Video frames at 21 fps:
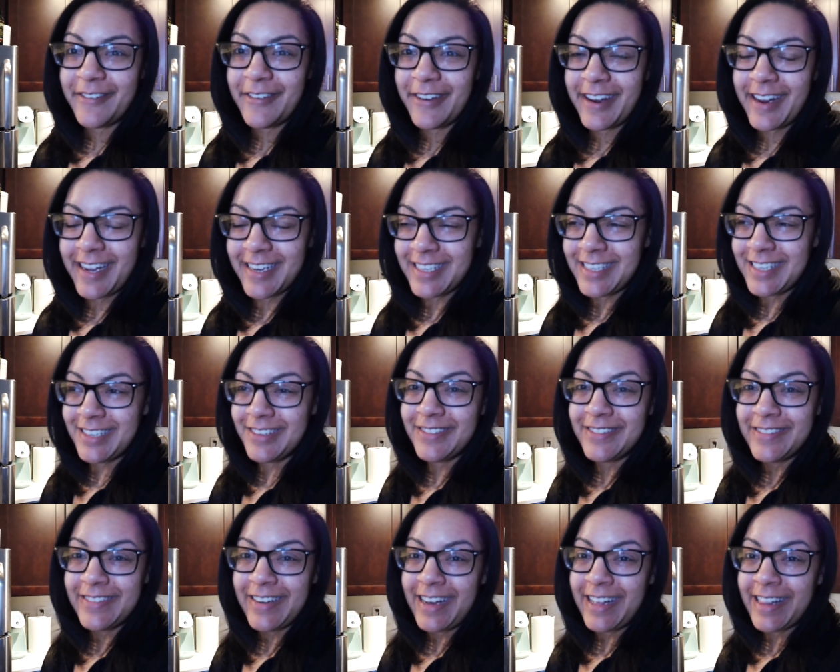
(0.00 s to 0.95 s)
what I do
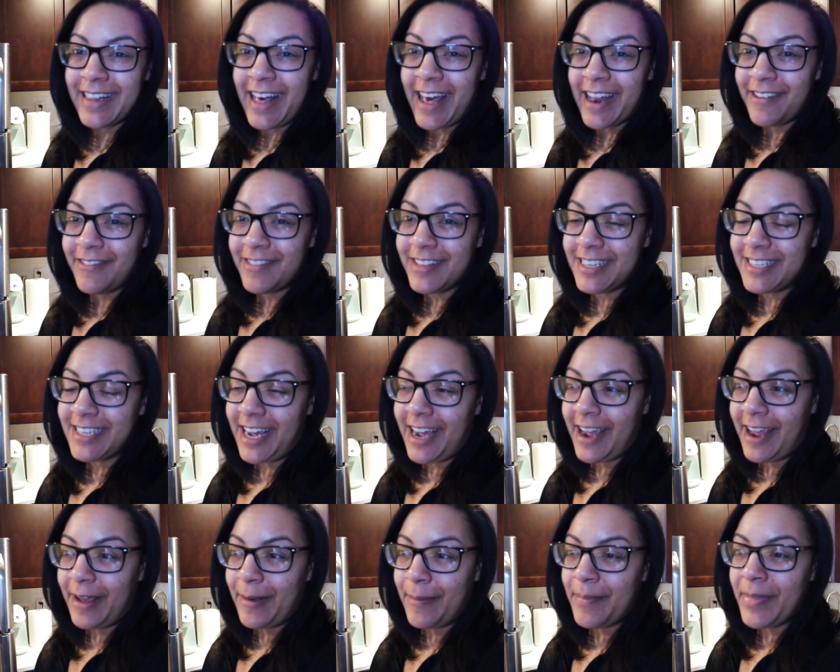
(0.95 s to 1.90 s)
a lot of the
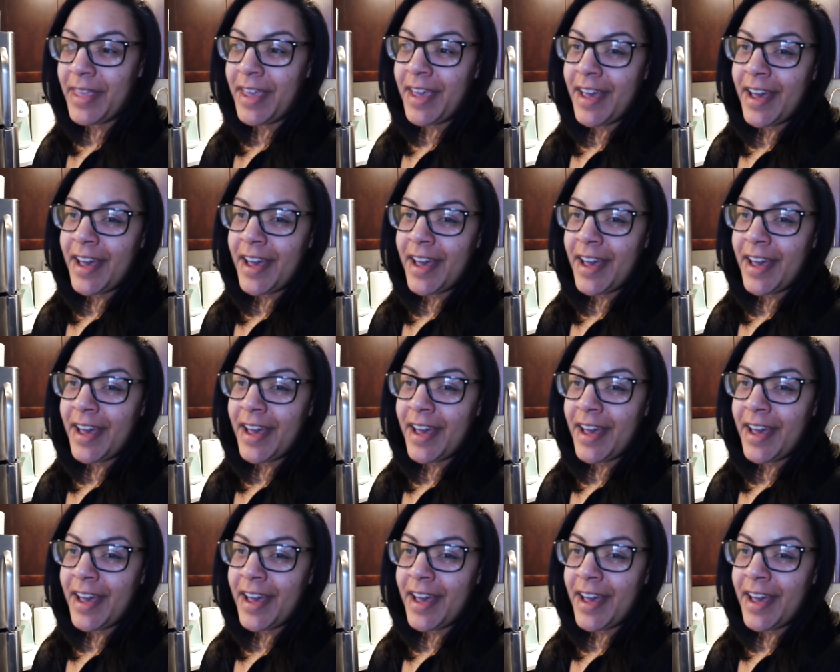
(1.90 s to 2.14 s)
time.